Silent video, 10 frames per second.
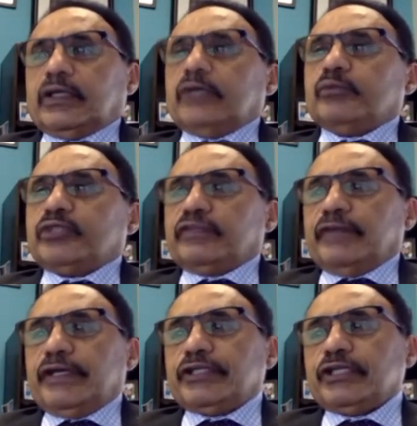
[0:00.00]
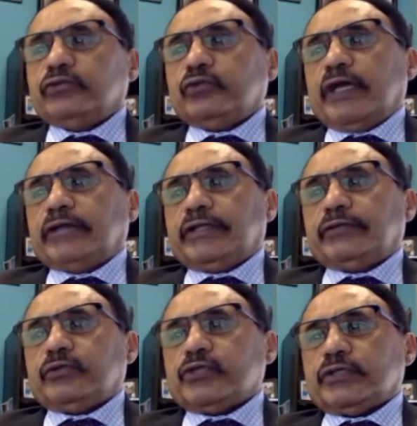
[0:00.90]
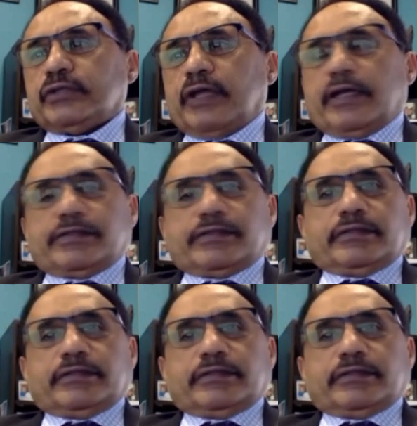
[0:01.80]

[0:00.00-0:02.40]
Motivation to attend to the task.